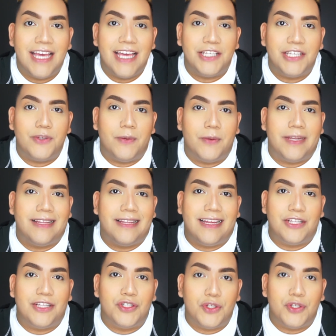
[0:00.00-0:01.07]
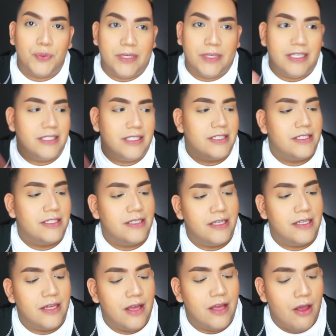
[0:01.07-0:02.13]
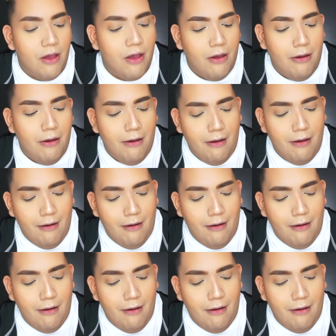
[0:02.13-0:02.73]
So I waited like two weeks. Oh,